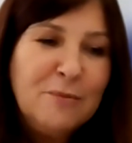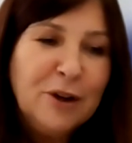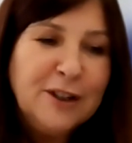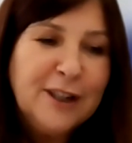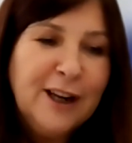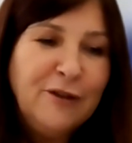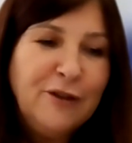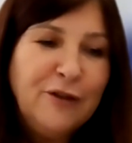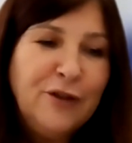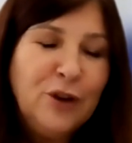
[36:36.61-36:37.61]
But if
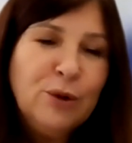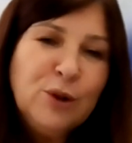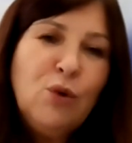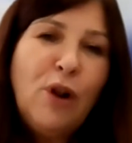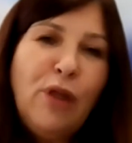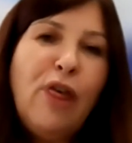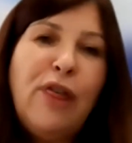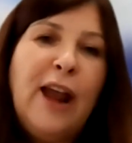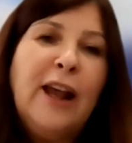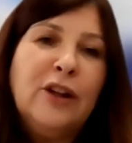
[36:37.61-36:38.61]
there was one
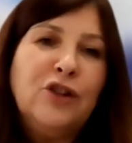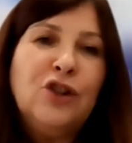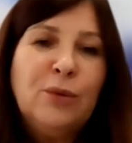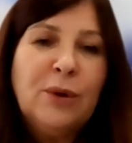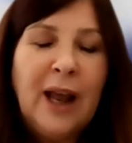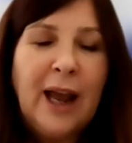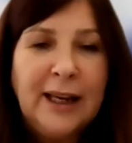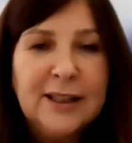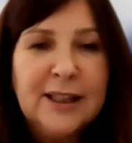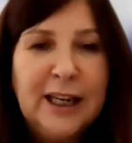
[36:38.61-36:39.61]
thing that you would
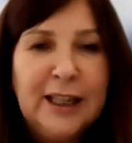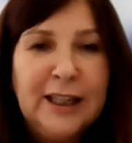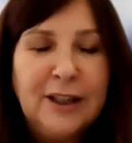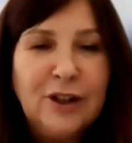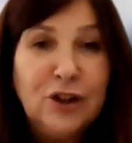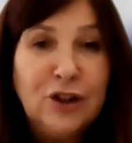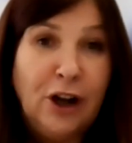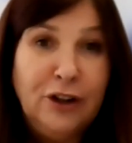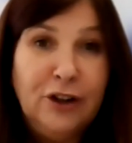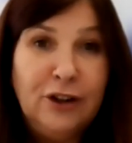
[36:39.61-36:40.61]
like seeing
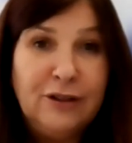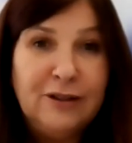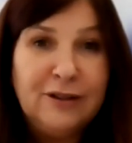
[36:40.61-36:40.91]
done,